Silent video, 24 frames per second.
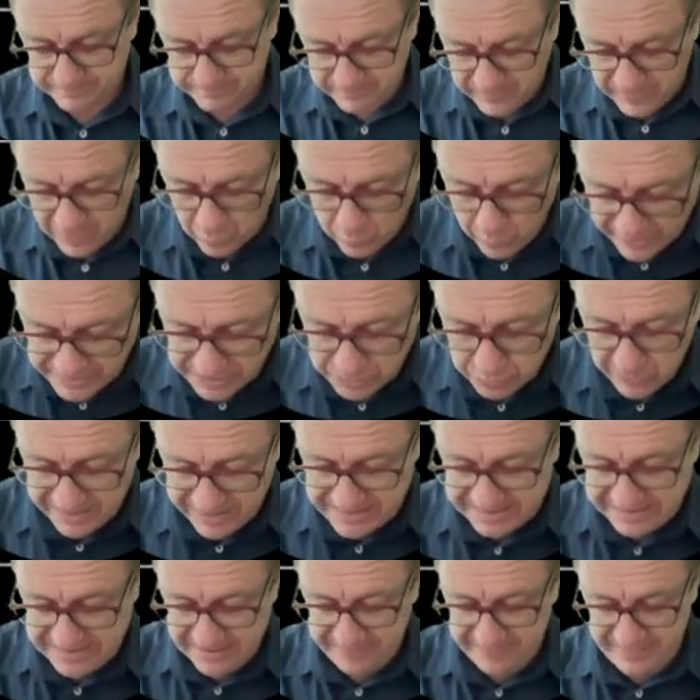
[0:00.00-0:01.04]

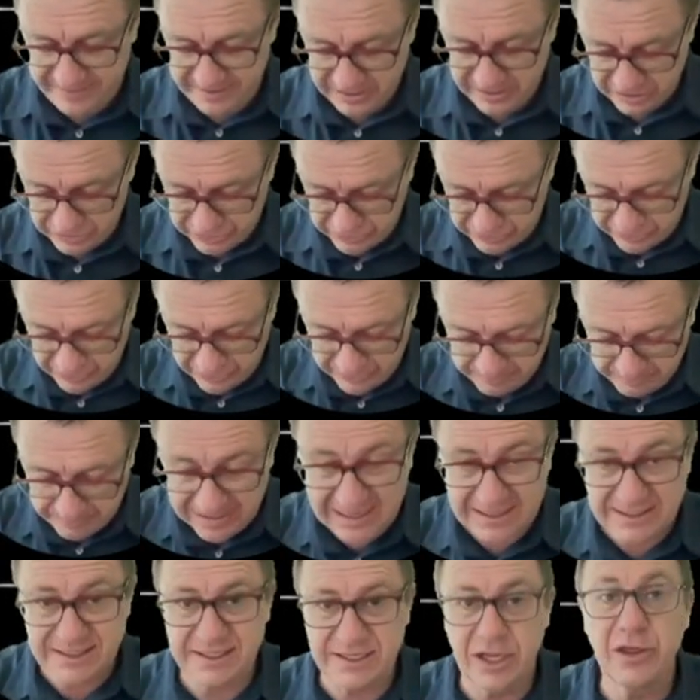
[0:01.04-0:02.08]
127
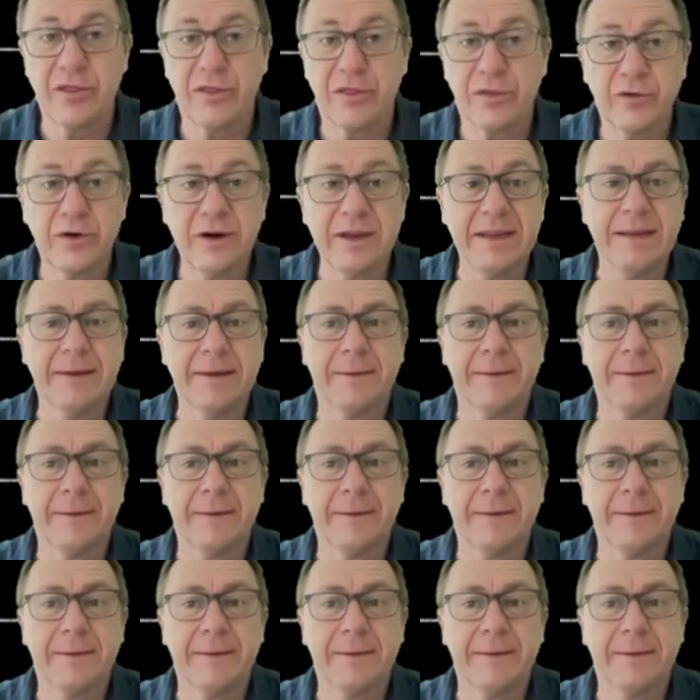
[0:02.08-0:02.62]
plus 3.